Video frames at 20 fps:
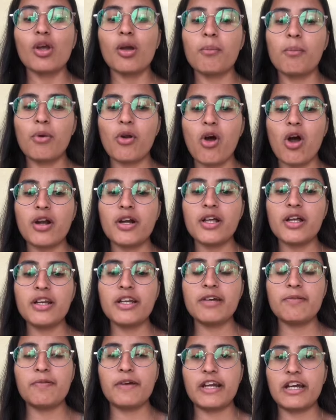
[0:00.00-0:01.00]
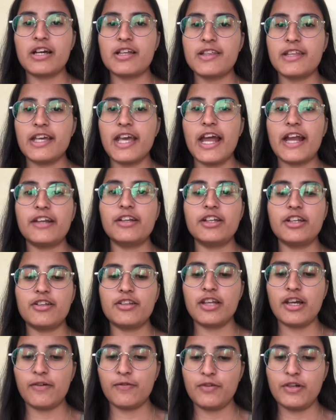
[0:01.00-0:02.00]
broader efficacy and the
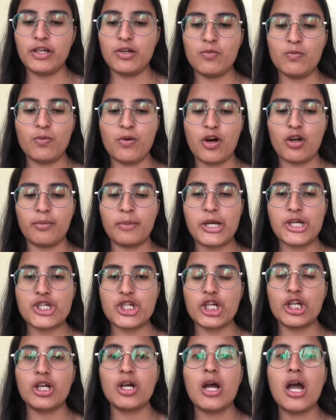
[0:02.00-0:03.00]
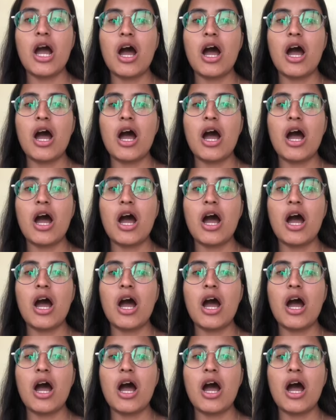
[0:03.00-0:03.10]
safety information